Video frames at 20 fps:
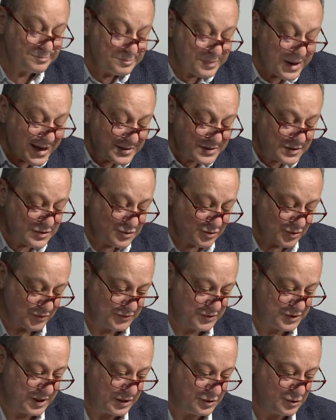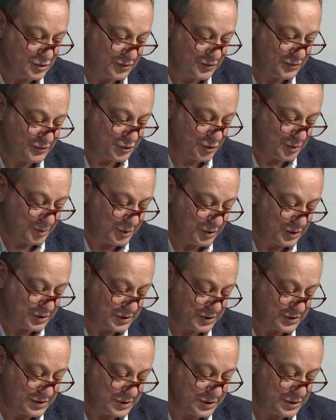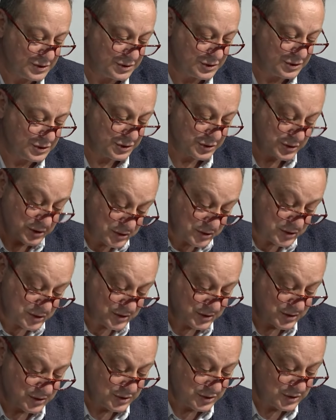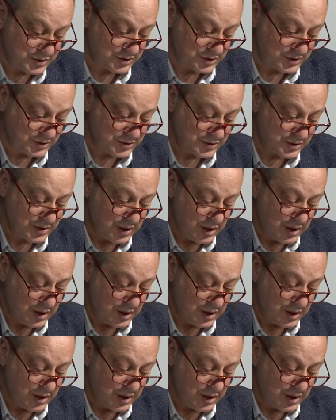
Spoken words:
basis of change of geopolitics in the region in recent years.